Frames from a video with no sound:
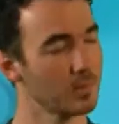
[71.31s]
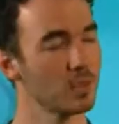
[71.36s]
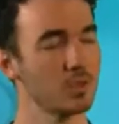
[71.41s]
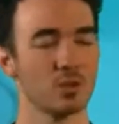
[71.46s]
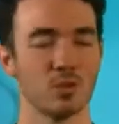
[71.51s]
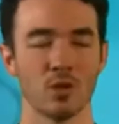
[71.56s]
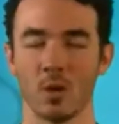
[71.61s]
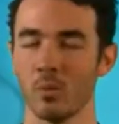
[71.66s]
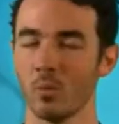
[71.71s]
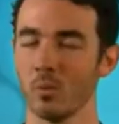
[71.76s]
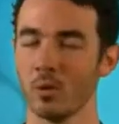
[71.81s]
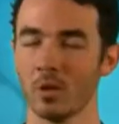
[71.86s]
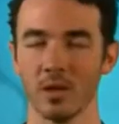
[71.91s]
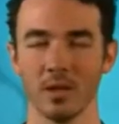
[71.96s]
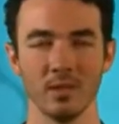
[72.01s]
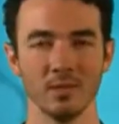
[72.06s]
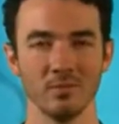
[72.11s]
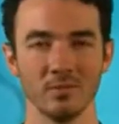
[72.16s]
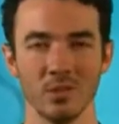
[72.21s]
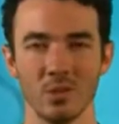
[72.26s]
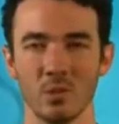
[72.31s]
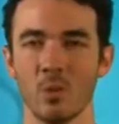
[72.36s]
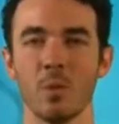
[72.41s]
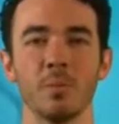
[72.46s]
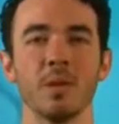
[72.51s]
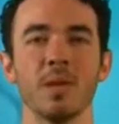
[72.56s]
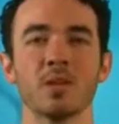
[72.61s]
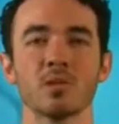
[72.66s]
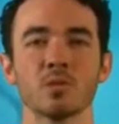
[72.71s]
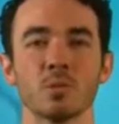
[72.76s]
Don't worry, you won't
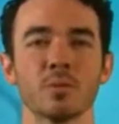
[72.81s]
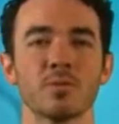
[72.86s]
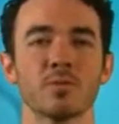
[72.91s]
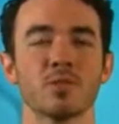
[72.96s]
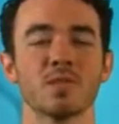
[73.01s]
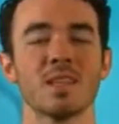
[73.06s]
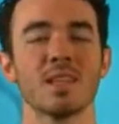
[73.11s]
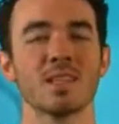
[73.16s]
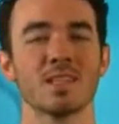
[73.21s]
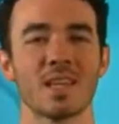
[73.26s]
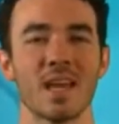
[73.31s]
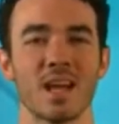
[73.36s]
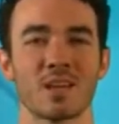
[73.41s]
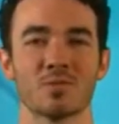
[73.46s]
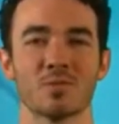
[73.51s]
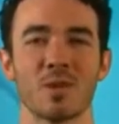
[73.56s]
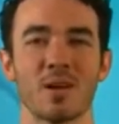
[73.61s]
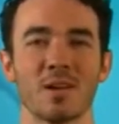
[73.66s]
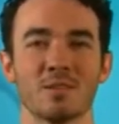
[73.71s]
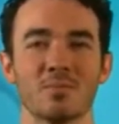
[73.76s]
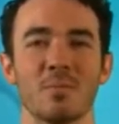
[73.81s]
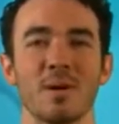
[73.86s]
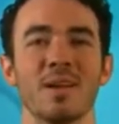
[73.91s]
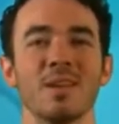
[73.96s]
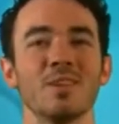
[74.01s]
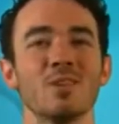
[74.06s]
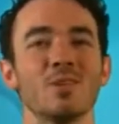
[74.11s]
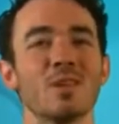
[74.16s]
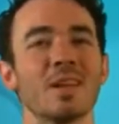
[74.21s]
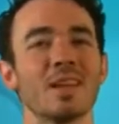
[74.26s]
be eligible for today's cash prize, but
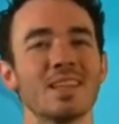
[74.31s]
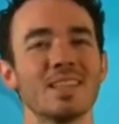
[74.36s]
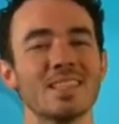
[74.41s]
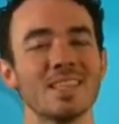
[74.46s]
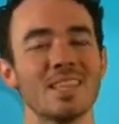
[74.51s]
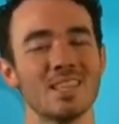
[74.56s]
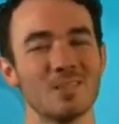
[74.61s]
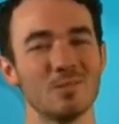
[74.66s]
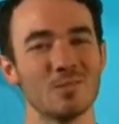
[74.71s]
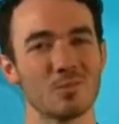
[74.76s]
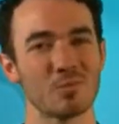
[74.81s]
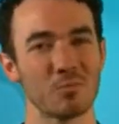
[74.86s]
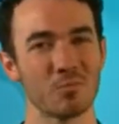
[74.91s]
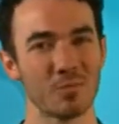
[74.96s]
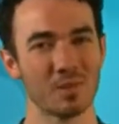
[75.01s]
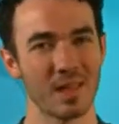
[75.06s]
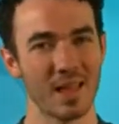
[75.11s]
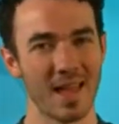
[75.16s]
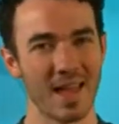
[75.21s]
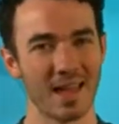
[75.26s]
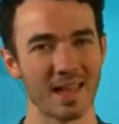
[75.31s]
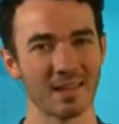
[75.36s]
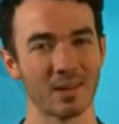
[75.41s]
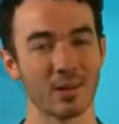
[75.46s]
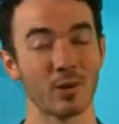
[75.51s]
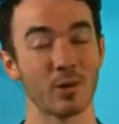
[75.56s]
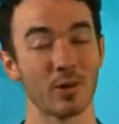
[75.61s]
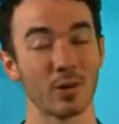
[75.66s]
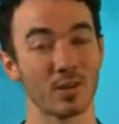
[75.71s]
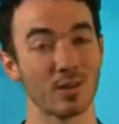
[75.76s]
you can continue to play,
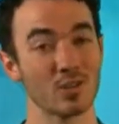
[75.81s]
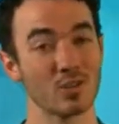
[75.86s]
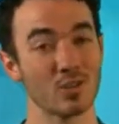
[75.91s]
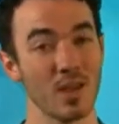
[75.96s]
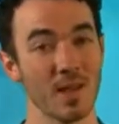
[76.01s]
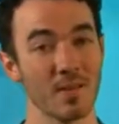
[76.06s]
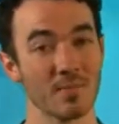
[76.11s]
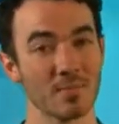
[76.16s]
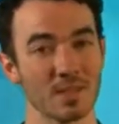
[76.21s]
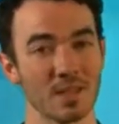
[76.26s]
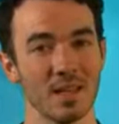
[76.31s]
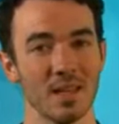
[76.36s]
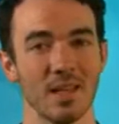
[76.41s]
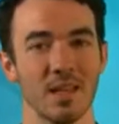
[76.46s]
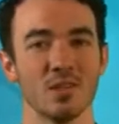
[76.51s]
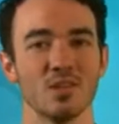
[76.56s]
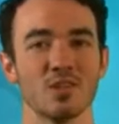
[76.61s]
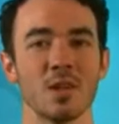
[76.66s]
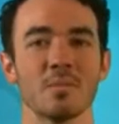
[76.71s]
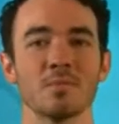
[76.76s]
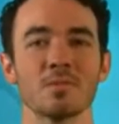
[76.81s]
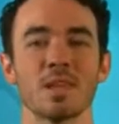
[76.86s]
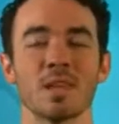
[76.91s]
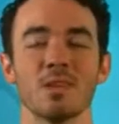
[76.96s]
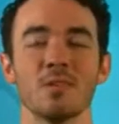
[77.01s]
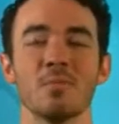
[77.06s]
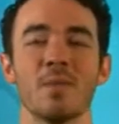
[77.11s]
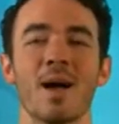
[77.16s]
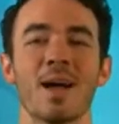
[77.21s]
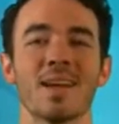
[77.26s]
earning gems. Gems let
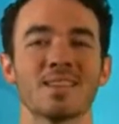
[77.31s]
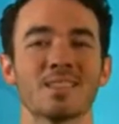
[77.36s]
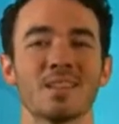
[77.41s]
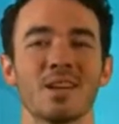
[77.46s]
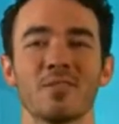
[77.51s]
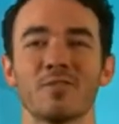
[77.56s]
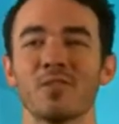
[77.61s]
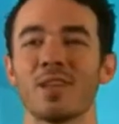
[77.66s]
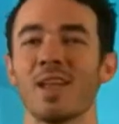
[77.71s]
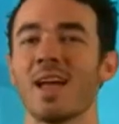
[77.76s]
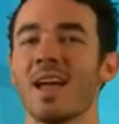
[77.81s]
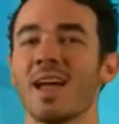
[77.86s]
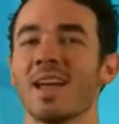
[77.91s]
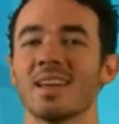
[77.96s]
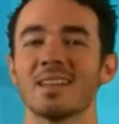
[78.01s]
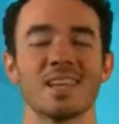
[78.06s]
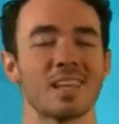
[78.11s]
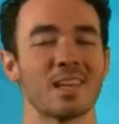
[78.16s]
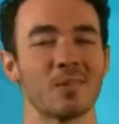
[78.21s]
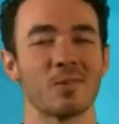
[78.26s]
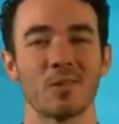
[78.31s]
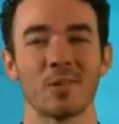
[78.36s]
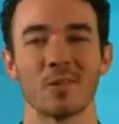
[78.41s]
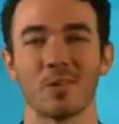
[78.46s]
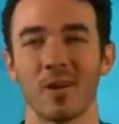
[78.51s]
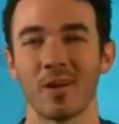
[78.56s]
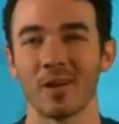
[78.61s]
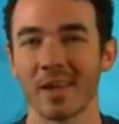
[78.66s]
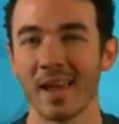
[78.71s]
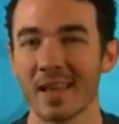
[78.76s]
you buy stuff like taking one of the
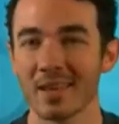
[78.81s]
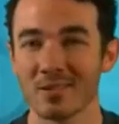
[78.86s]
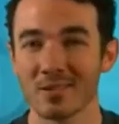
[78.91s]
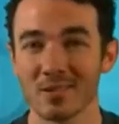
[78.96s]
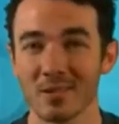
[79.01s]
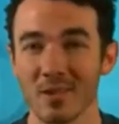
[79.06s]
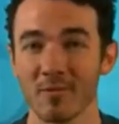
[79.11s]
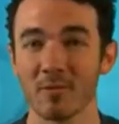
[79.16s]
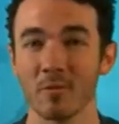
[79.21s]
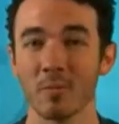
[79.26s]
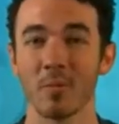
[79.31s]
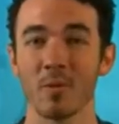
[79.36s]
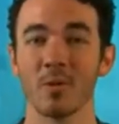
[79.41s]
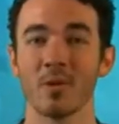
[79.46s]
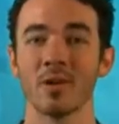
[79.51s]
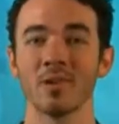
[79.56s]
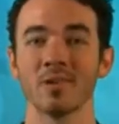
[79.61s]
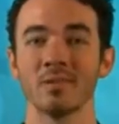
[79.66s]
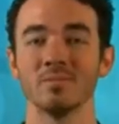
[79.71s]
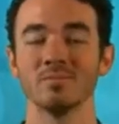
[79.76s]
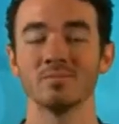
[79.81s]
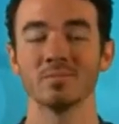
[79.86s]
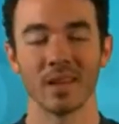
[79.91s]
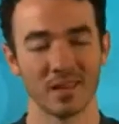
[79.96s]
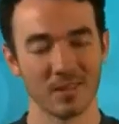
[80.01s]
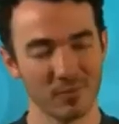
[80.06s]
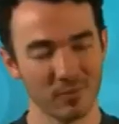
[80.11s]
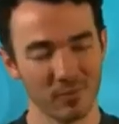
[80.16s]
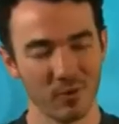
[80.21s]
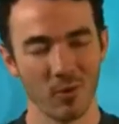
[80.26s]
wrong answers off the board,
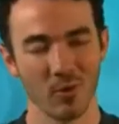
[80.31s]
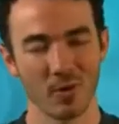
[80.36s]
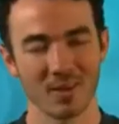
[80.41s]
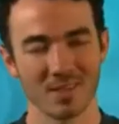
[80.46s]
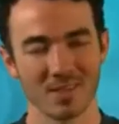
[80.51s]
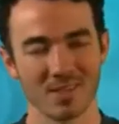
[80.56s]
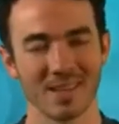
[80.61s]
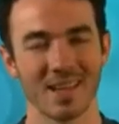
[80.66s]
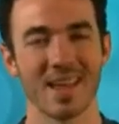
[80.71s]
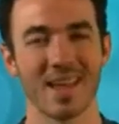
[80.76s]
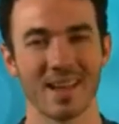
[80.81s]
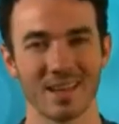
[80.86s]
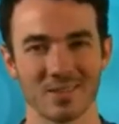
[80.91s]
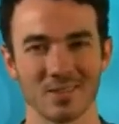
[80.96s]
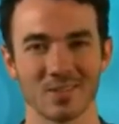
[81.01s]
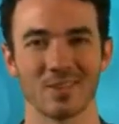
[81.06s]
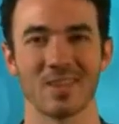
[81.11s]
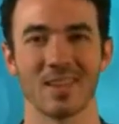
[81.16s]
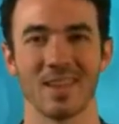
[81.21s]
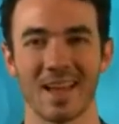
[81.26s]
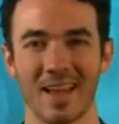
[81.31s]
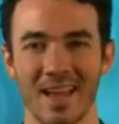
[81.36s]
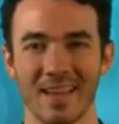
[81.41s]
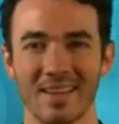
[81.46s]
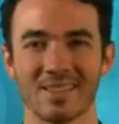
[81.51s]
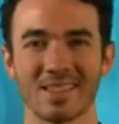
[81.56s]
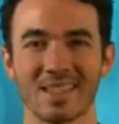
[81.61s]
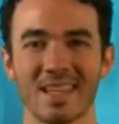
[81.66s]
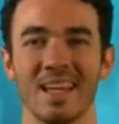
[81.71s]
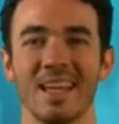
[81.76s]
and of course, extra
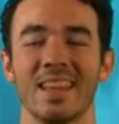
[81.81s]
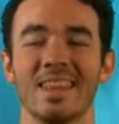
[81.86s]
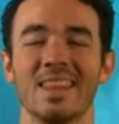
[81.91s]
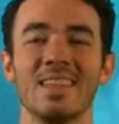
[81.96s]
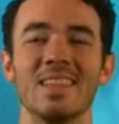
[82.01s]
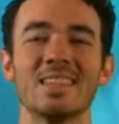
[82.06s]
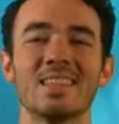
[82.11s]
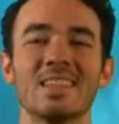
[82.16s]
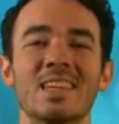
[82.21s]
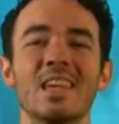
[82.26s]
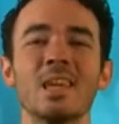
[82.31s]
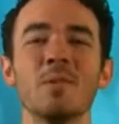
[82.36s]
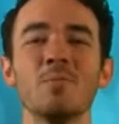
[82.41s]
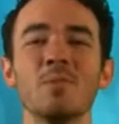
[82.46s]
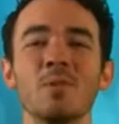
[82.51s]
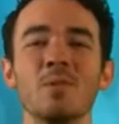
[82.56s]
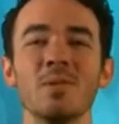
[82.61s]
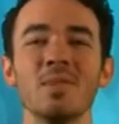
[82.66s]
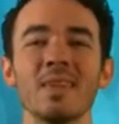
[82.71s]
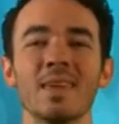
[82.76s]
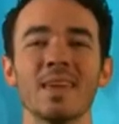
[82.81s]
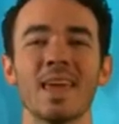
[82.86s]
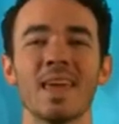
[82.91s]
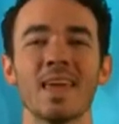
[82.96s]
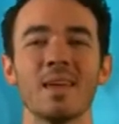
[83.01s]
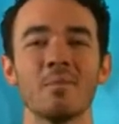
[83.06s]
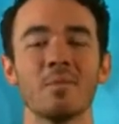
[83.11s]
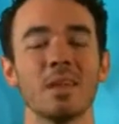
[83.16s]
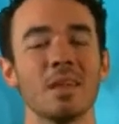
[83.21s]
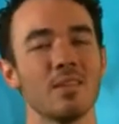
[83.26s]
lives. These keep you in the
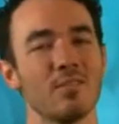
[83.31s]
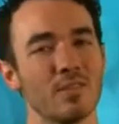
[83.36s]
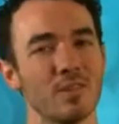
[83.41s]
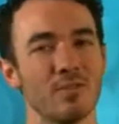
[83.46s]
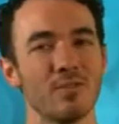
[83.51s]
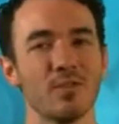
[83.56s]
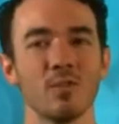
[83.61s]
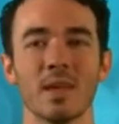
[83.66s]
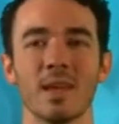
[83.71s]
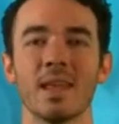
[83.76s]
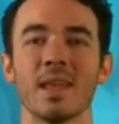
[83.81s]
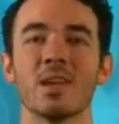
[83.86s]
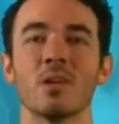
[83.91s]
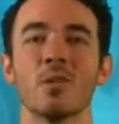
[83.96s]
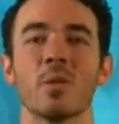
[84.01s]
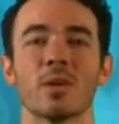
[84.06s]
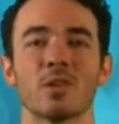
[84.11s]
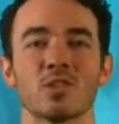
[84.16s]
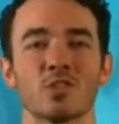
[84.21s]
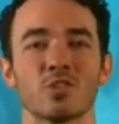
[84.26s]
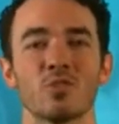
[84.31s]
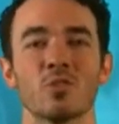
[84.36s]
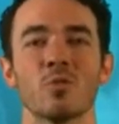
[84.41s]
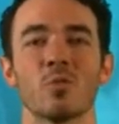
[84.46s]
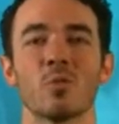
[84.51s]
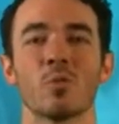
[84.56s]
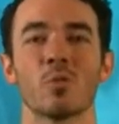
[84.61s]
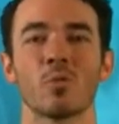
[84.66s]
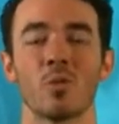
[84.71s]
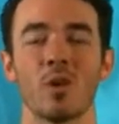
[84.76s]
game even if you get a question
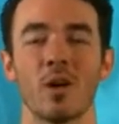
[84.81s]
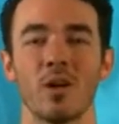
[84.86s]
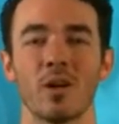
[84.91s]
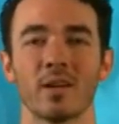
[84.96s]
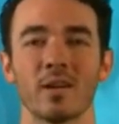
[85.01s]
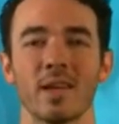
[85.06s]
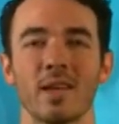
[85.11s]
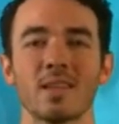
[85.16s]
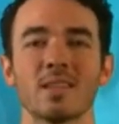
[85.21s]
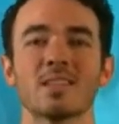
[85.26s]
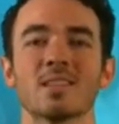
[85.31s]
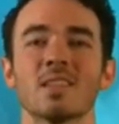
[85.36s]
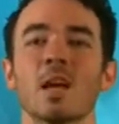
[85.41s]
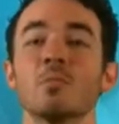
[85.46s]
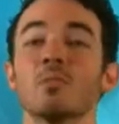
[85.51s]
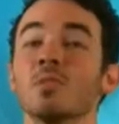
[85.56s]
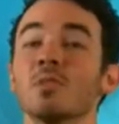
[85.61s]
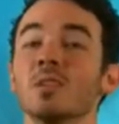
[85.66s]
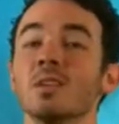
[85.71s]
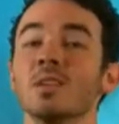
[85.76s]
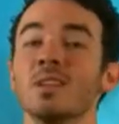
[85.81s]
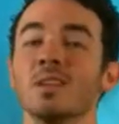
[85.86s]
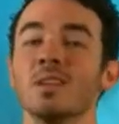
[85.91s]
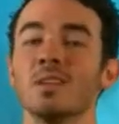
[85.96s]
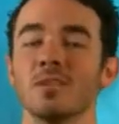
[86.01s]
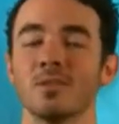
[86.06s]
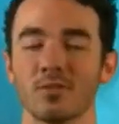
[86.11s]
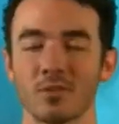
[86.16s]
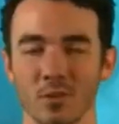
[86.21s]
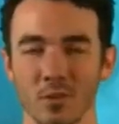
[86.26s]
wrong, except
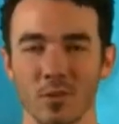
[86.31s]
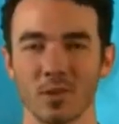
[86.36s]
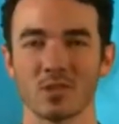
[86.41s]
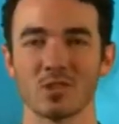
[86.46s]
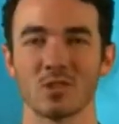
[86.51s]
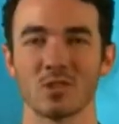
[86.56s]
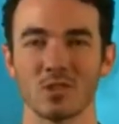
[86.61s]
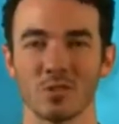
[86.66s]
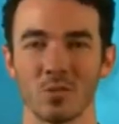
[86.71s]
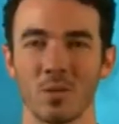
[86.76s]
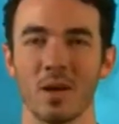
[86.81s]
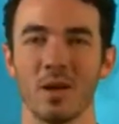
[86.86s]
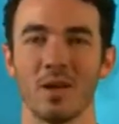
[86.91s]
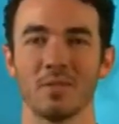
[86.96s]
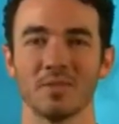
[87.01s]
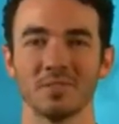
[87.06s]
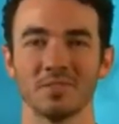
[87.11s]
for question 12.